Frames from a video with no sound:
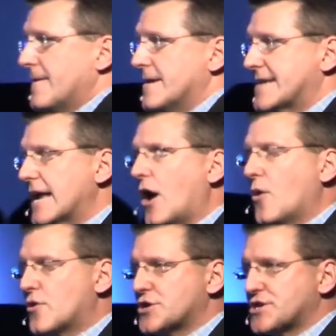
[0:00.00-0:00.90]
take
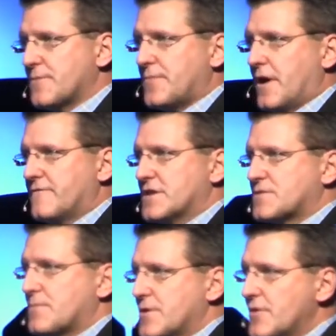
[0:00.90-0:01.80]
ownership of this
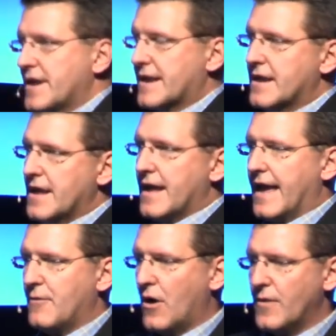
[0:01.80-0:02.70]
building
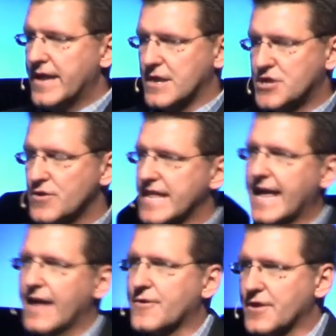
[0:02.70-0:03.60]
and what we can do
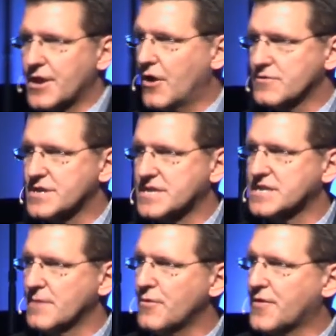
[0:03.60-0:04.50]
together, you know, just the
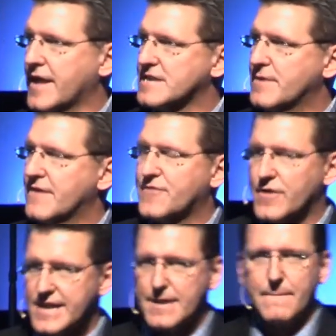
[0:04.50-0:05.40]
simple things. But if there
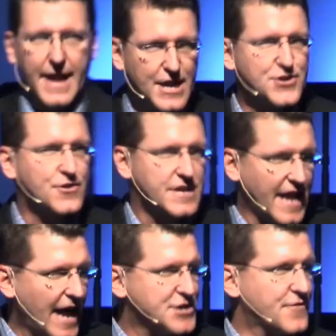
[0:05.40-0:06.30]
is a major
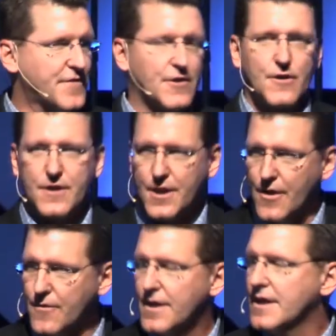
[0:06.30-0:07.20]
catastrophe or, you
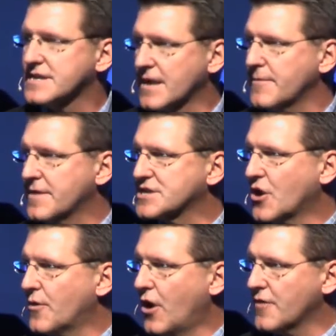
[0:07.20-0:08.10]
know, something that's
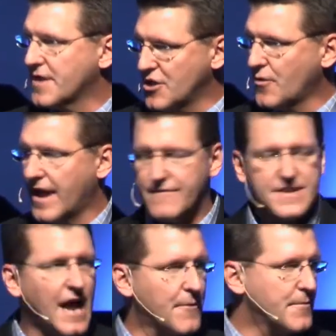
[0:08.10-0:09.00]
going on that you don't have the
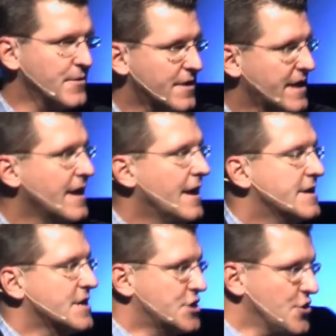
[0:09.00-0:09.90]
time or ability
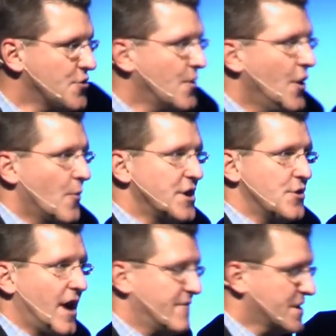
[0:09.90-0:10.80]
to do, we do
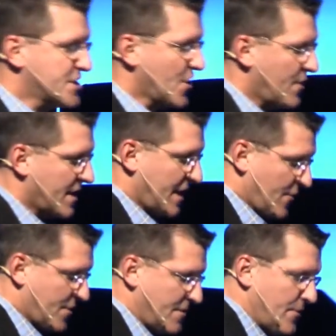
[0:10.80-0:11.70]
have a custodian
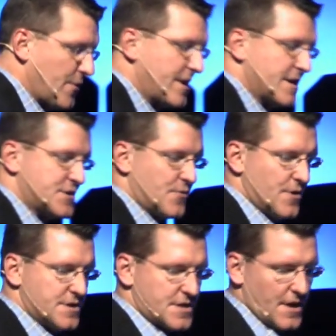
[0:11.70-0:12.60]
here in the building that's,
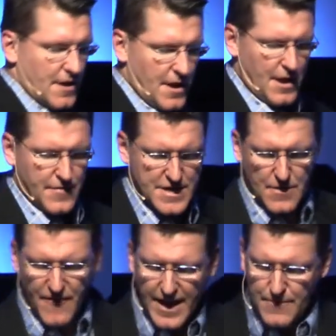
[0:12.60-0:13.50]
that's, uh, that's
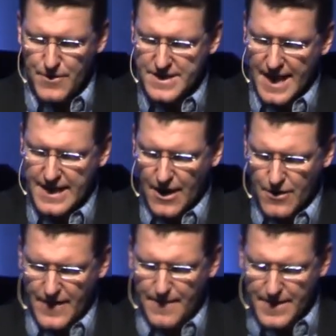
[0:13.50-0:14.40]
available to take care
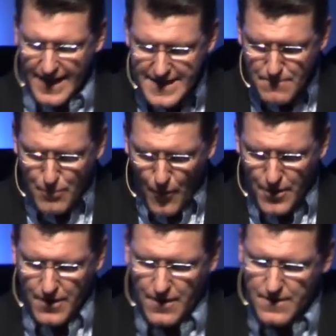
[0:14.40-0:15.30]
of that. But that's
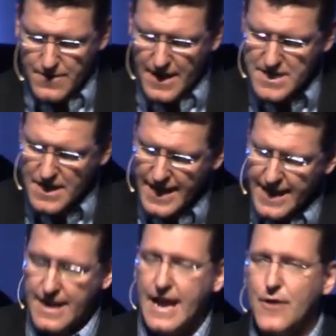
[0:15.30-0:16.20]
important that it's
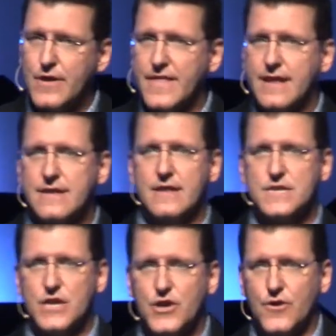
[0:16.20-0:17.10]
clean and not only that, that it's
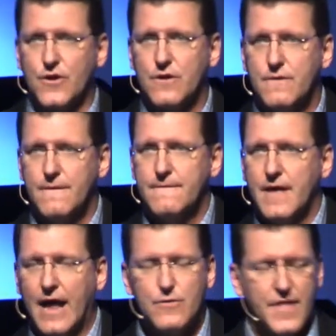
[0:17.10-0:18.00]
secure.
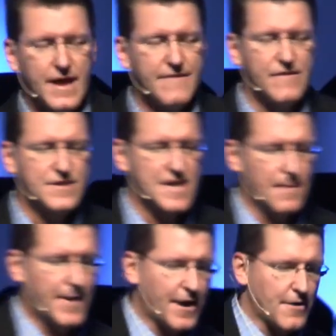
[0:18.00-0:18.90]
I don't think I've ever seen a
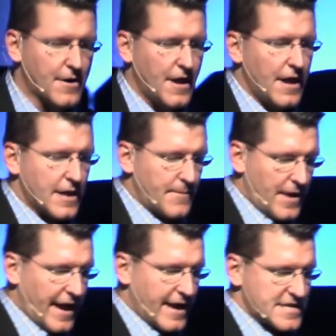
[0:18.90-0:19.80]
parent
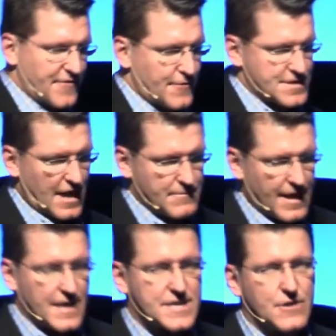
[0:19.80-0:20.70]
complain as a first time
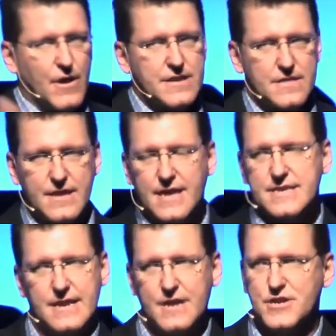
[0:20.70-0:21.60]
guest to go out to the guest
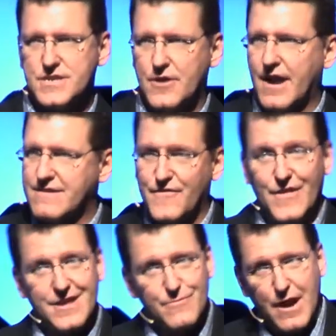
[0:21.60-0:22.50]
connection center and have to fill
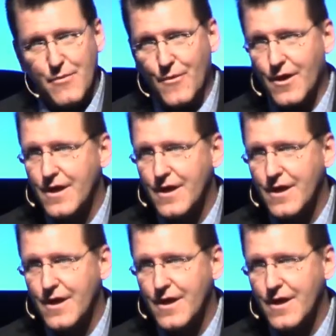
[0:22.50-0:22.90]
out the paperwork,